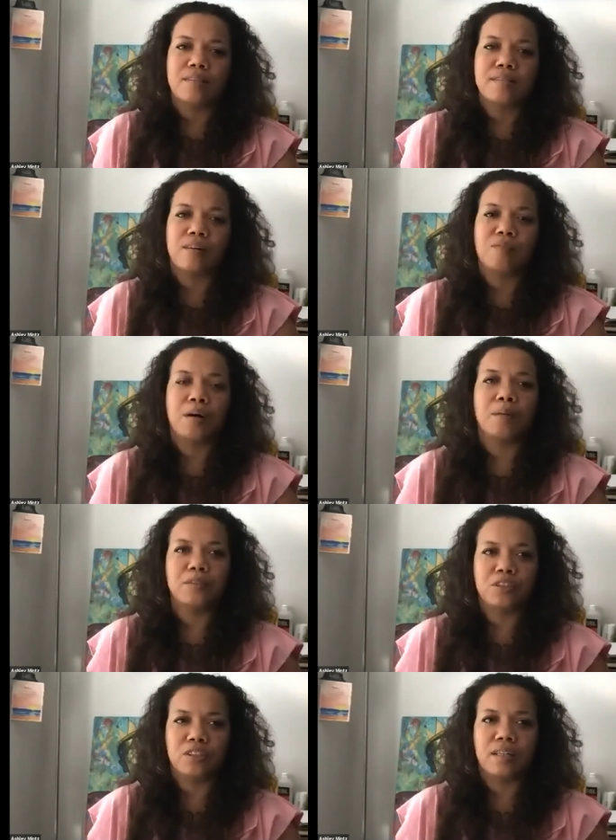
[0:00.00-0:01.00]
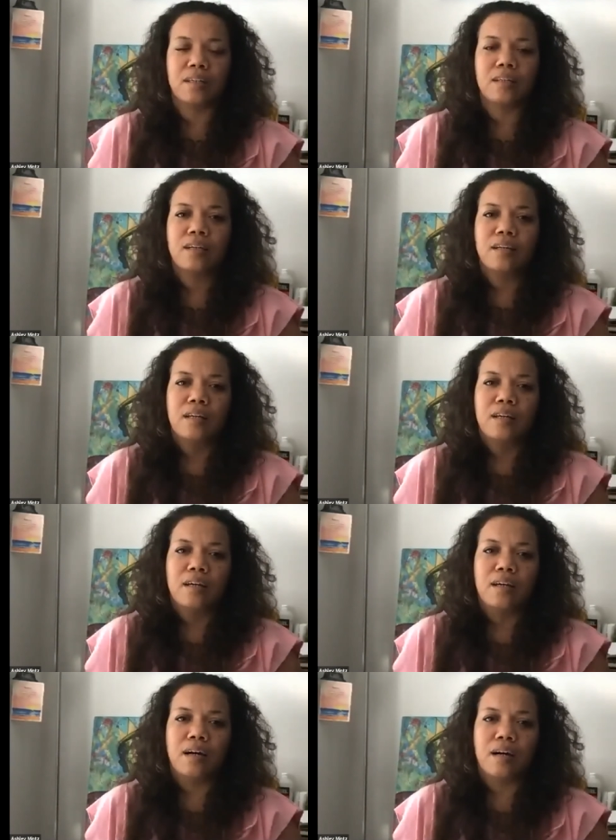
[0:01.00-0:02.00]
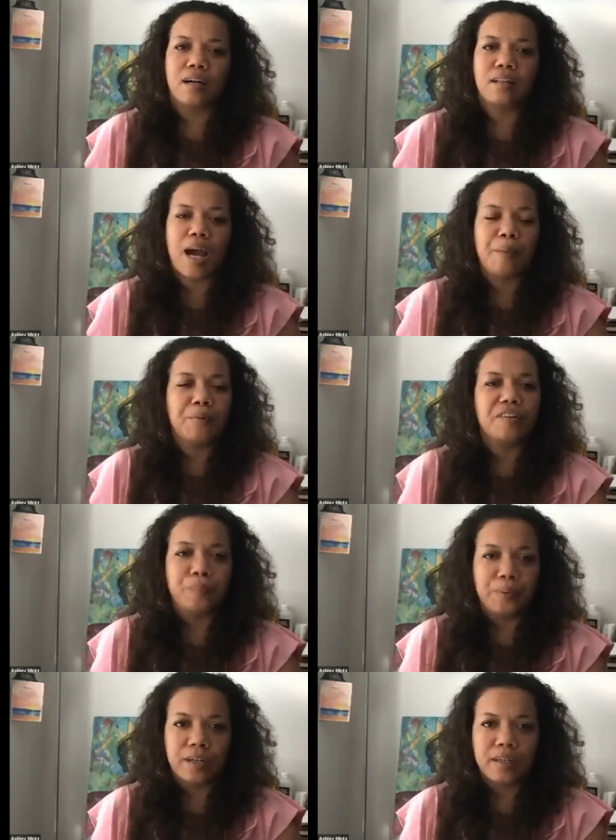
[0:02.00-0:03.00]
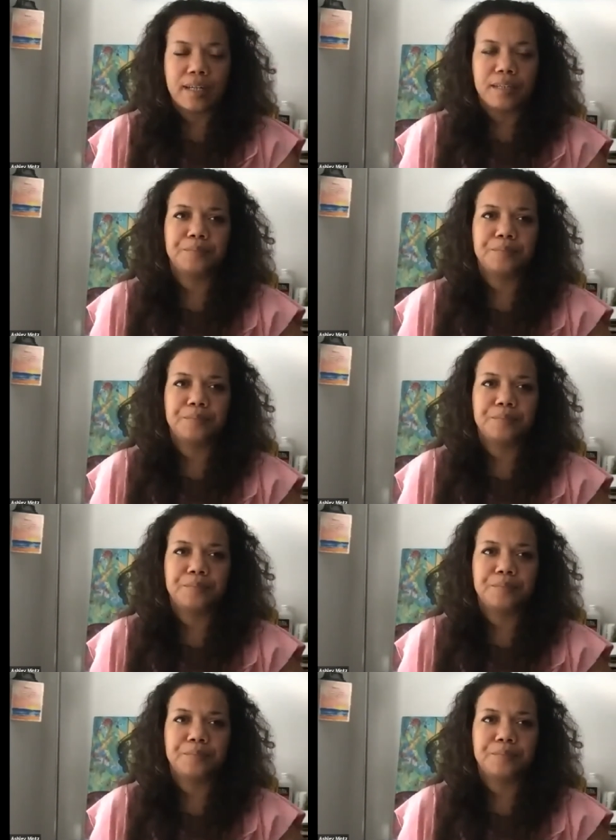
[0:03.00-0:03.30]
self-publishing a collaborative book,